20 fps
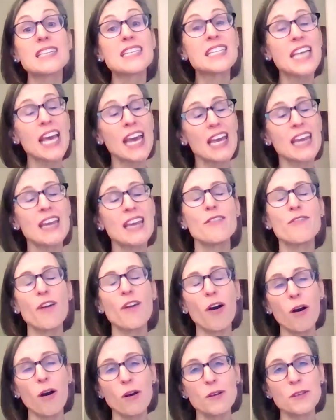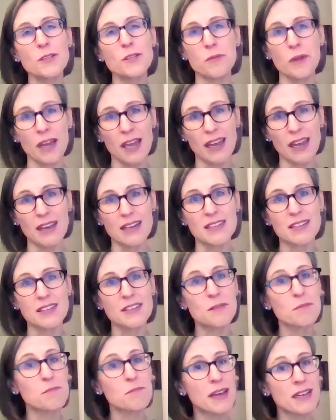Dave also has
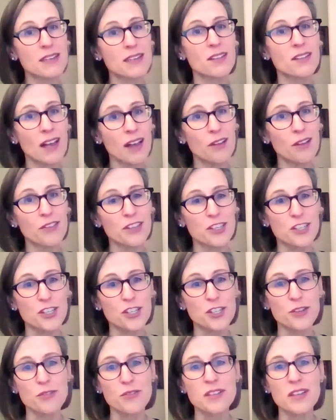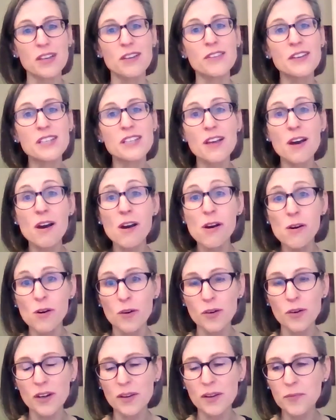some mental health issues of his
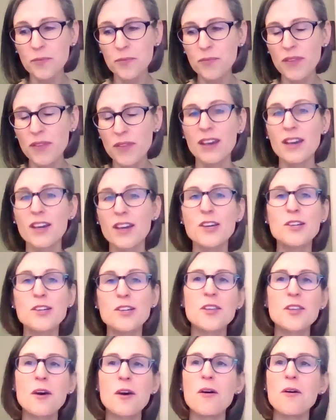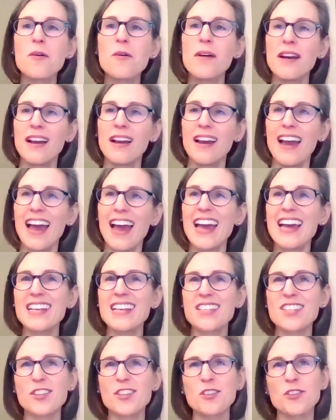own. So
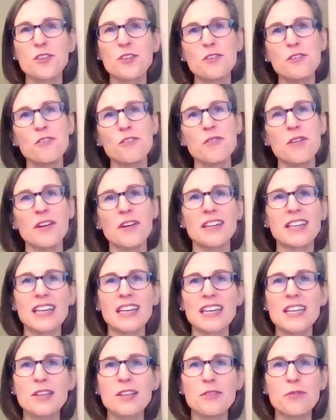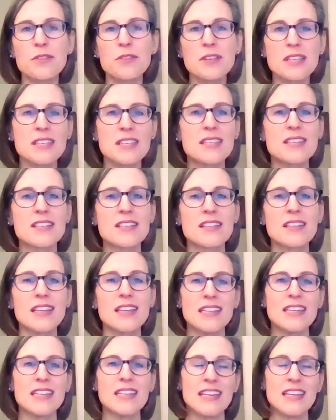as the two are getting through the season
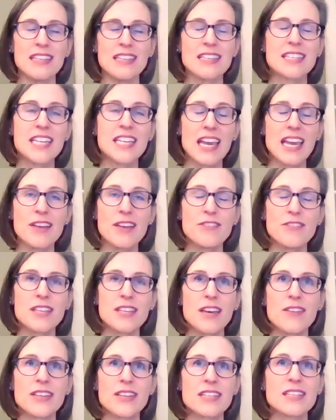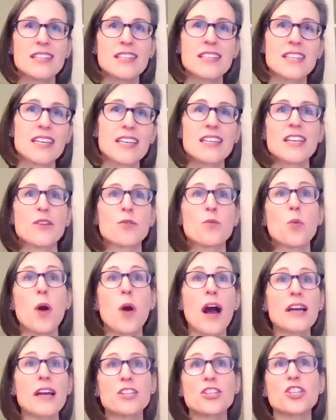and Dave is having to sit and
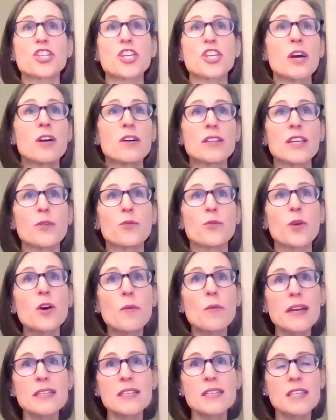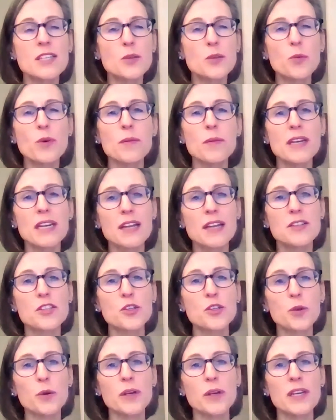watch Charlie romance these women on
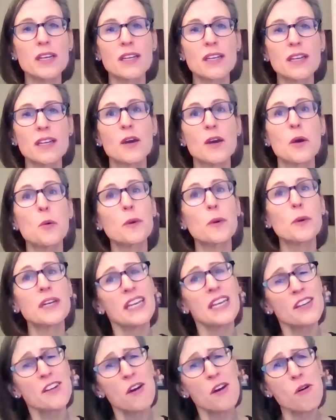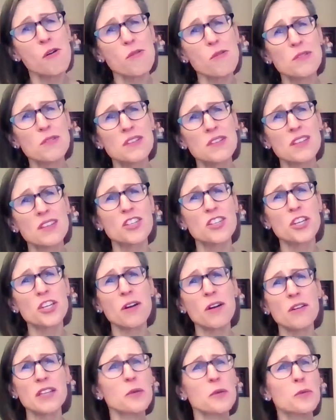screen when he knows that
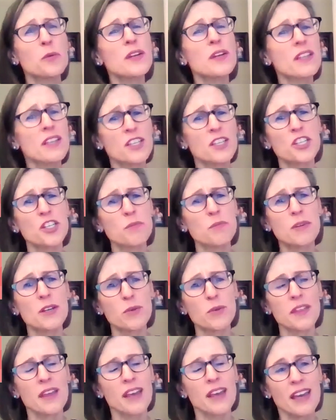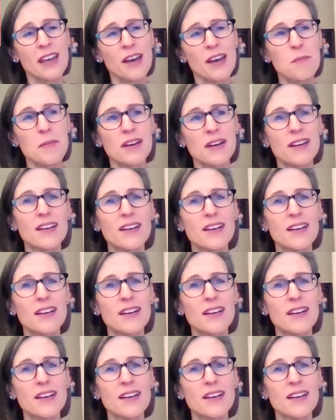Charlie really should be with him,